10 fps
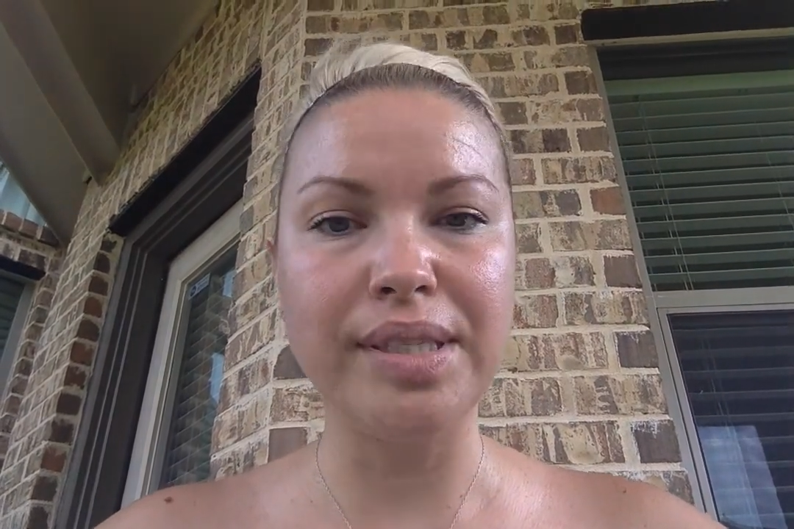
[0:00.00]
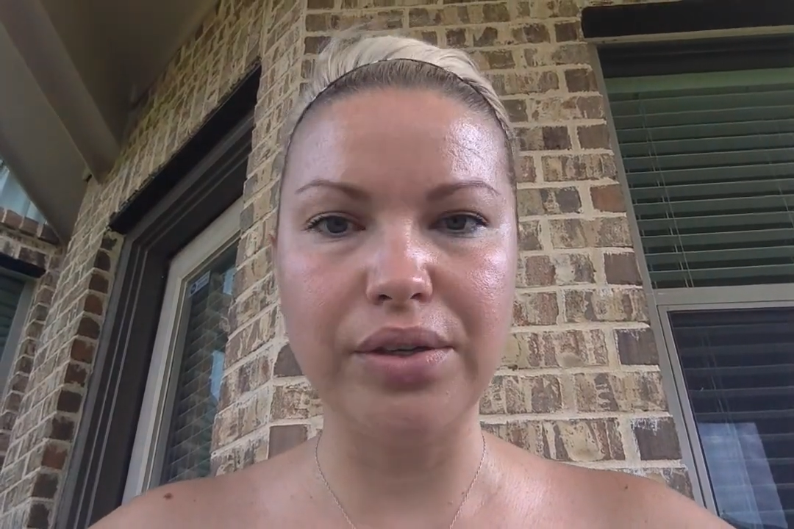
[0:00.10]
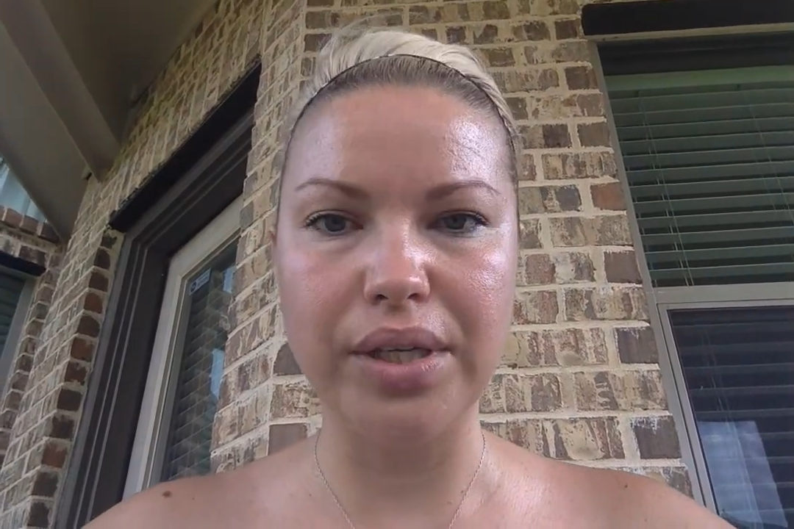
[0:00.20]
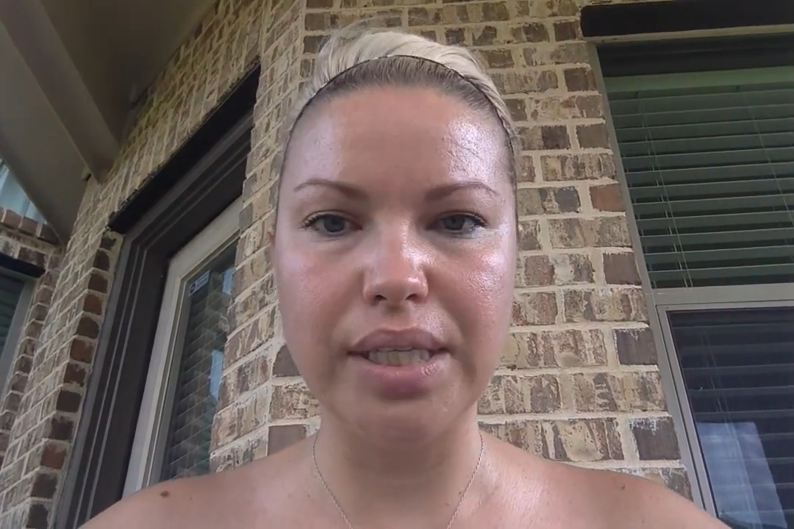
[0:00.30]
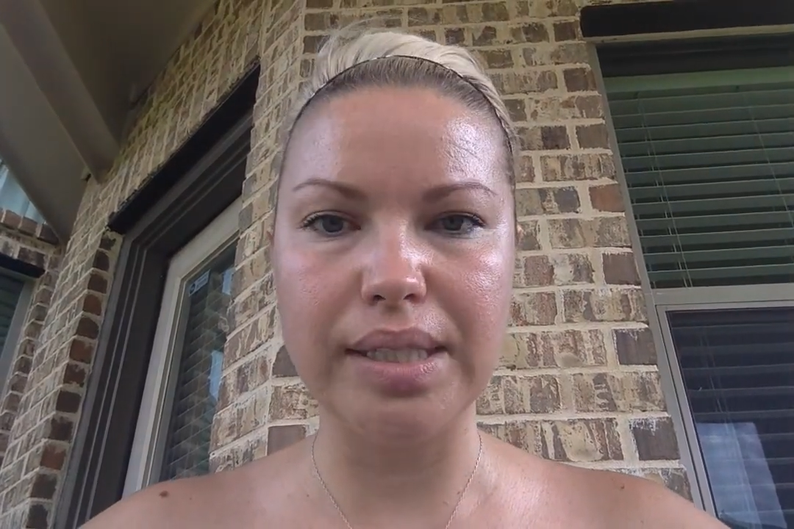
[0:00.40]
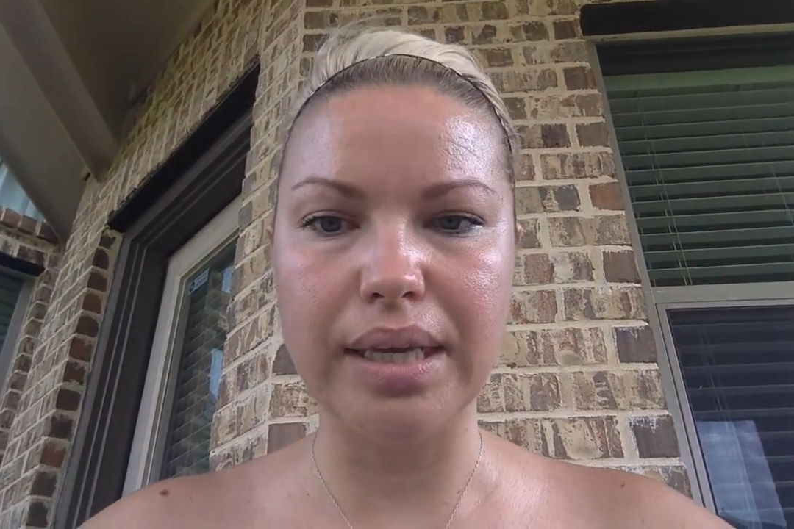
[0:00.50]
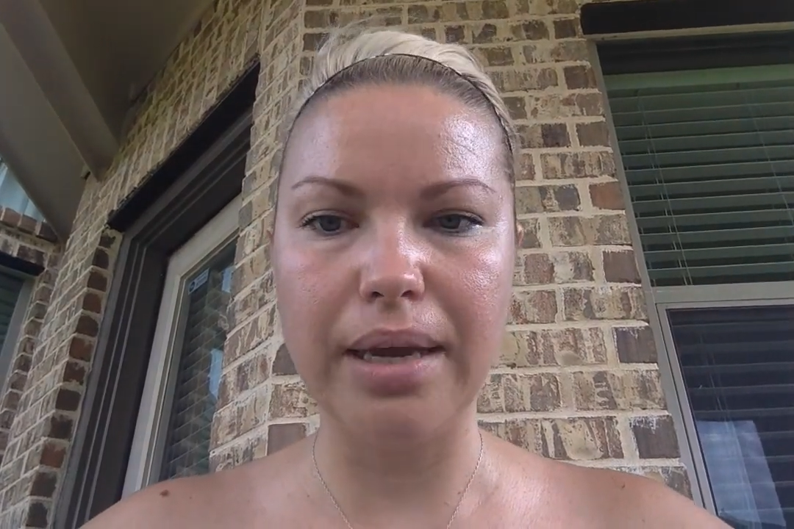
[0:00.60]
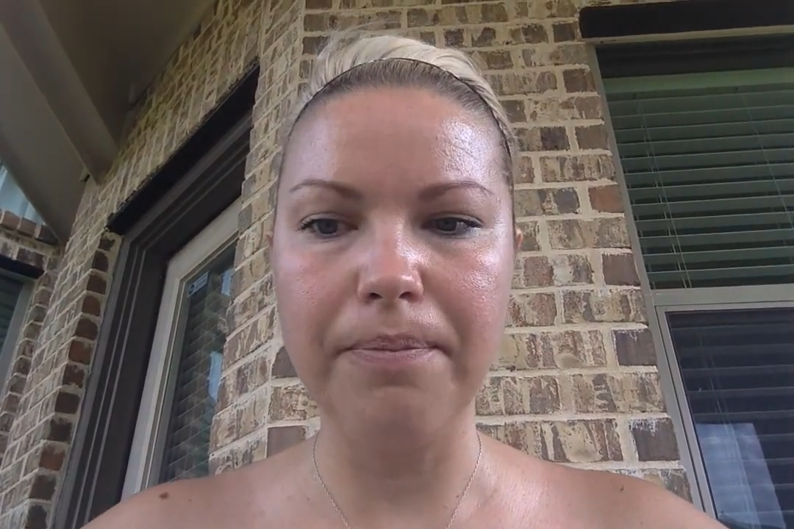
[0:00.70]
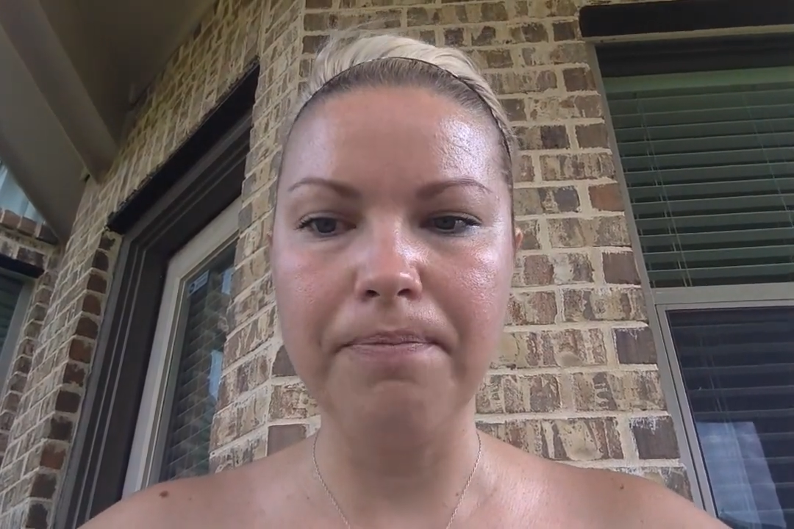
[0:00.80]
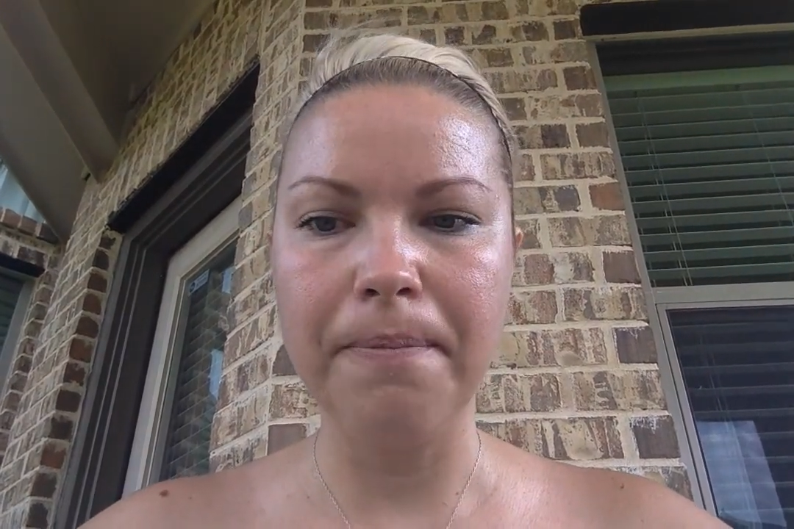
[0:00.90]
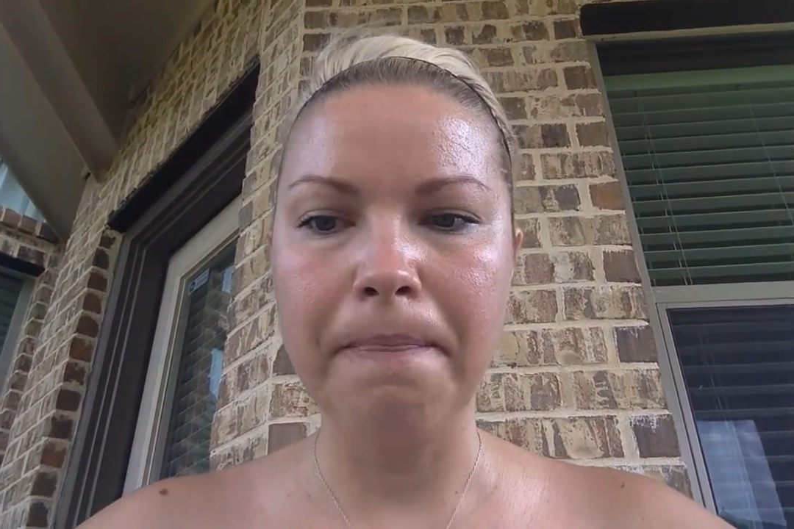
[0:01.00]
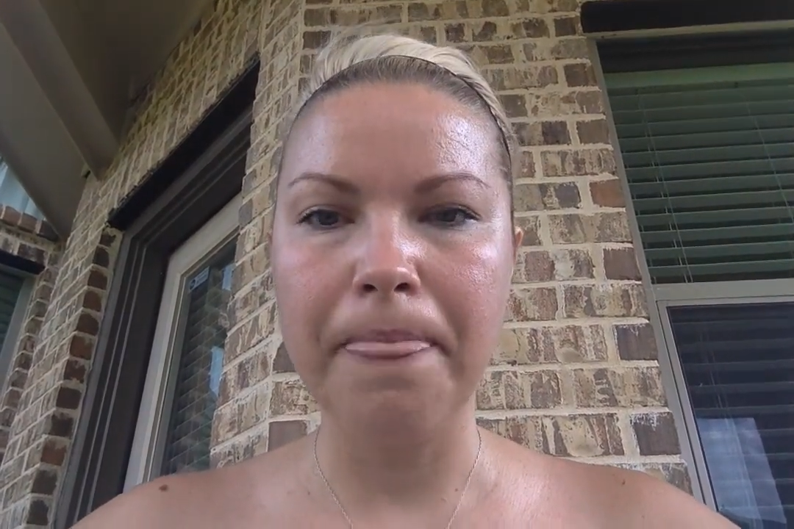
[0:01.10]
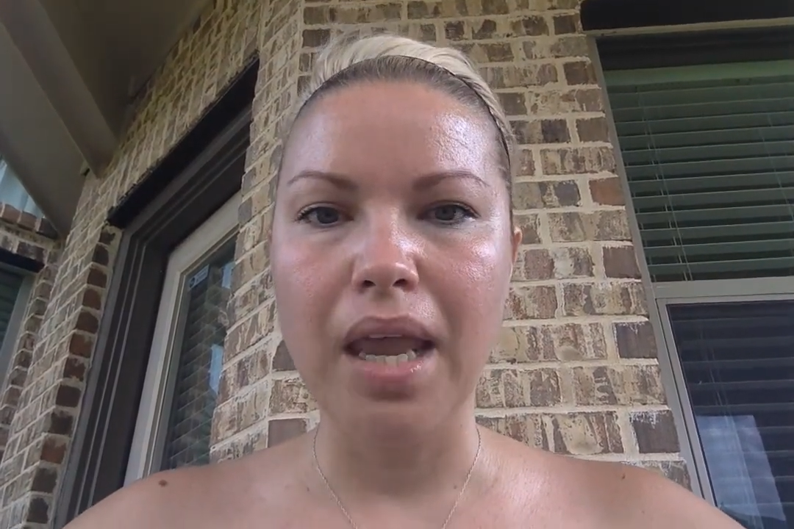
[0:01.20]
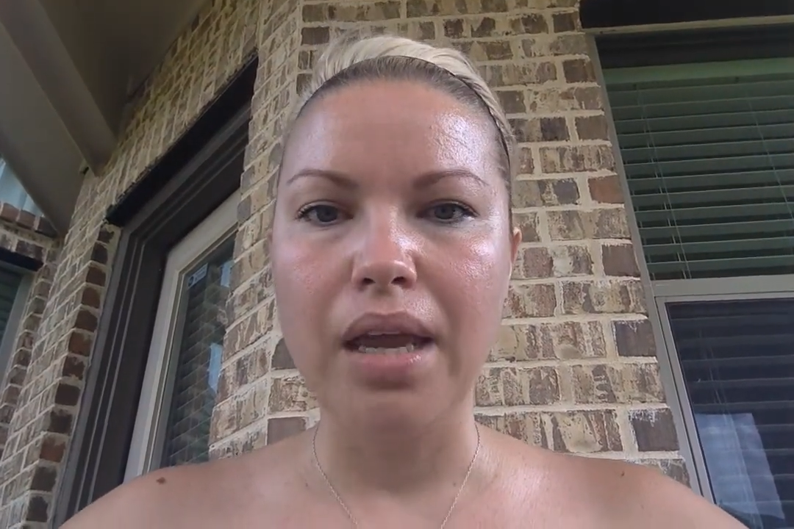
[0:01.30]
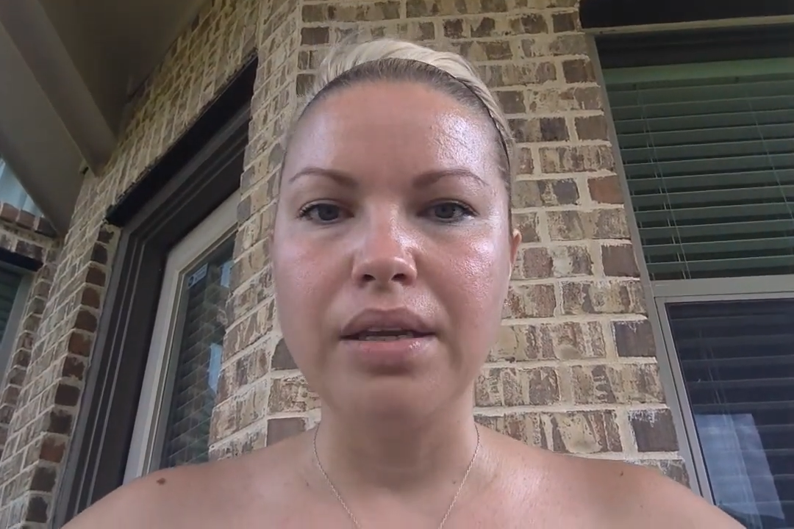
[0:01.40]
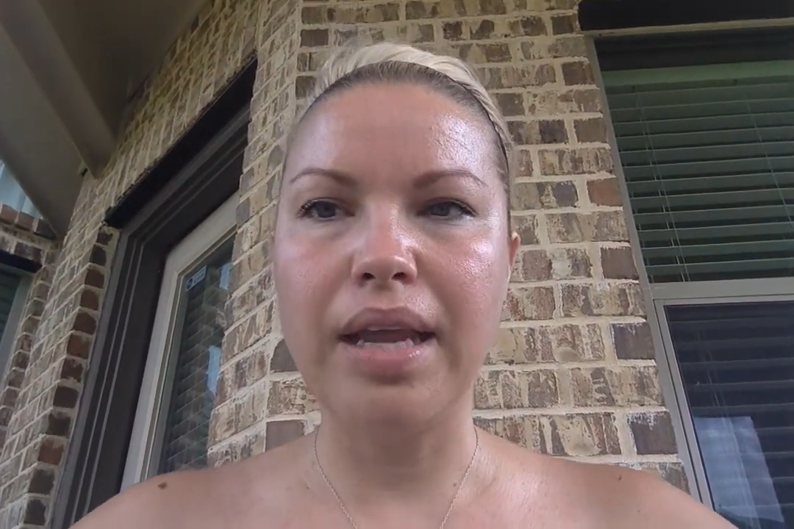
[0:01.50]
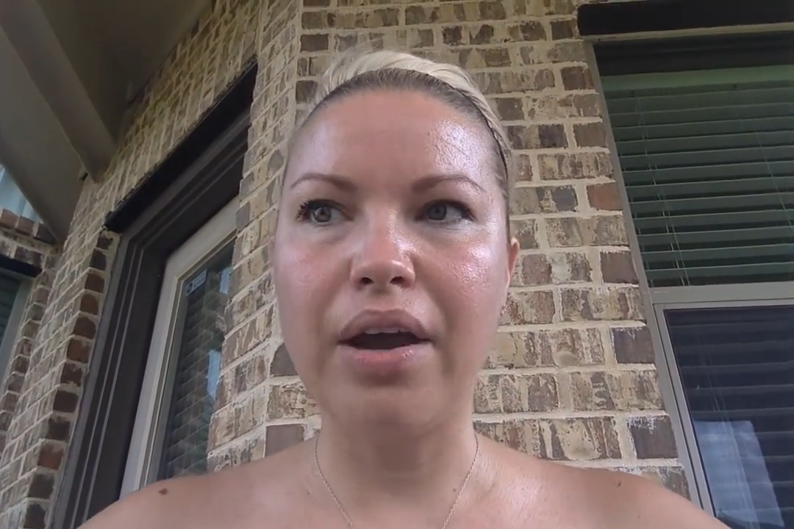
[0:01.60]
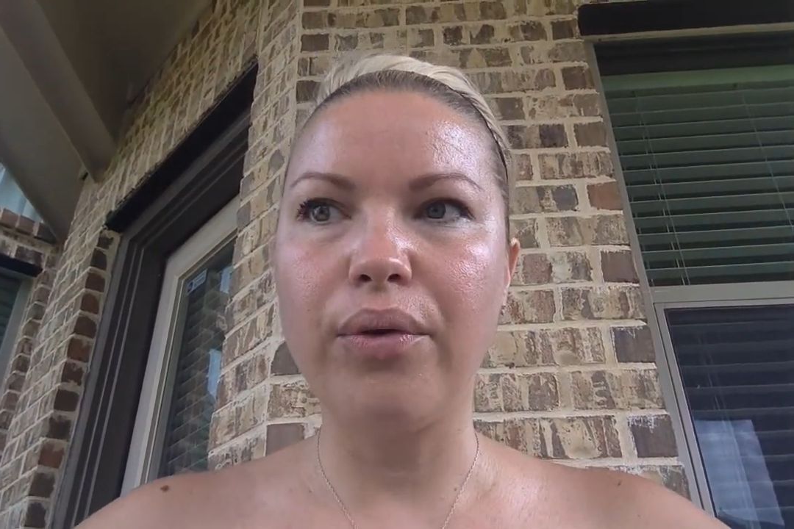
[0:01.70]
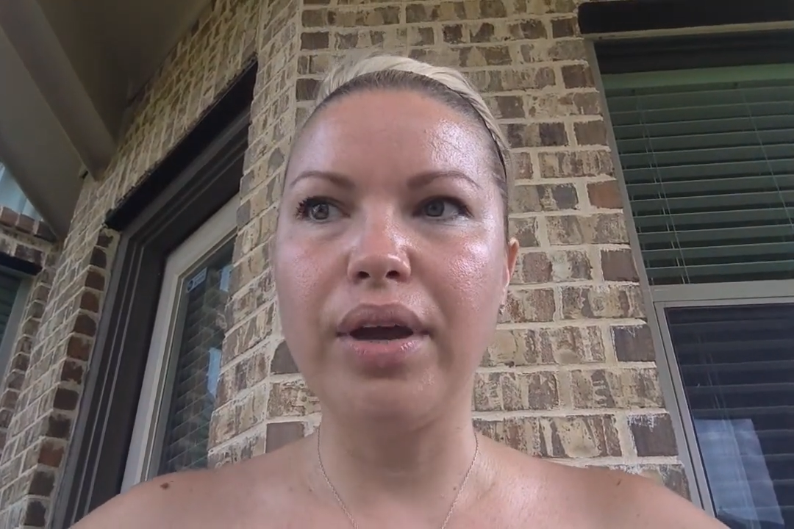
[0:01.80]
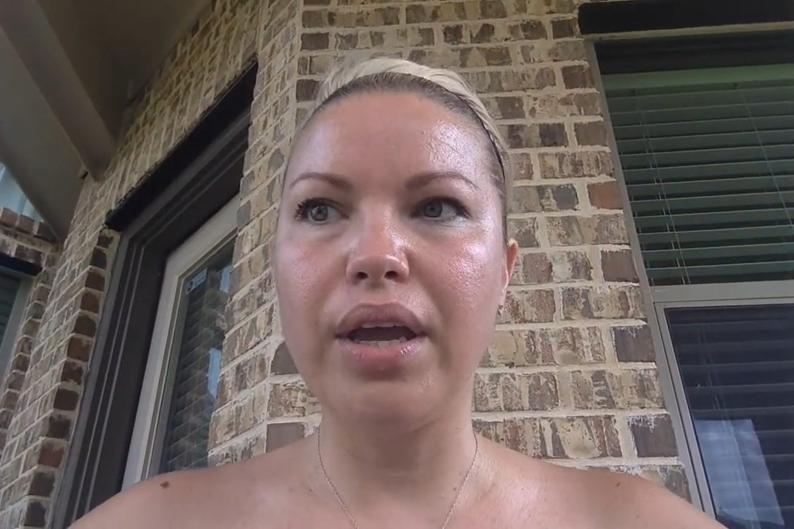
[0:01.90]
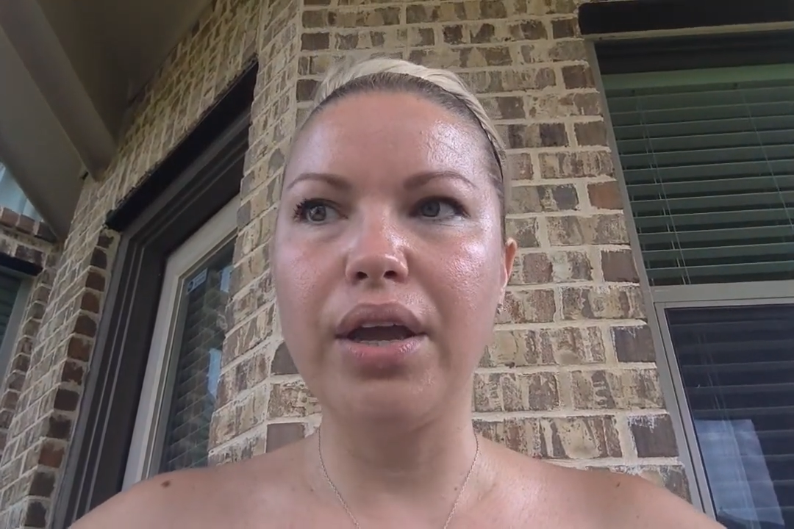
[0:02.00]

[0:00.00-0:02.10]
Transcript: seriously. Now,